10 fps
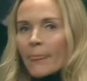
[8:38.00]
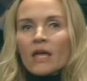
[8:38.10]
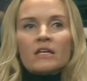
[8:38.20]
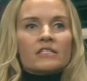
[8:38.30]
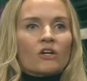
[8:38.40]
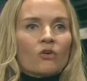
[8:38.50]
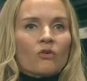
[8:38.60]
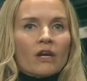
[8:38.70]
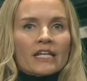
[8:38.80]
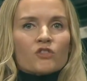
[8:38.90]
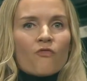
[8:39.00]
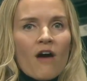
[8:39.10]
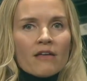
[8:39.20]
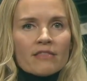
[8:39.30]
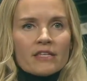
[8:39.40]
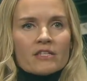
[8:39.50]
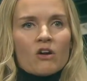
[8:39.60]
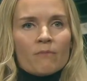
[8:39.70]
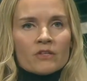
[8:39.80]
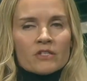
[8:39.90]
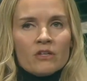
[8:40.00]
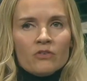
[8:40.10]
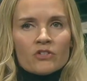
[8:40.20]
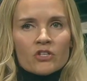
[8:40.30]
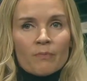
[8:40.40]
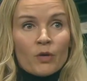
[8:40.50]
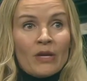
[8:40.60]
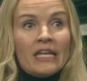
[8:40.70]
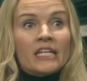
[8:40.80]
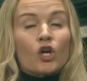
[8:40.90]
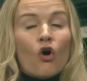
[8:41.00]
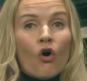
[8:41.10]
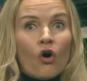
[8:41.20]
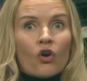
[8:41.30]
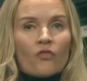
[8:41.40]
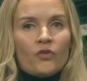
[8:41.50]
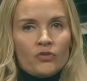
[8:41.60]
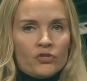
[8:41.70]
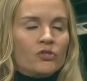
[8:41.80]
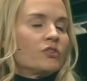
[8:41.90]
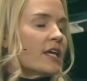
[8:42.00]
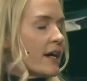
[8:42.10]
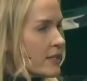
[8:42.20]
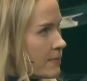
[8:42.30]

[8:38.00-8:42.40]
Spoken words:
So let's find this common solution, but we need all of you to do that.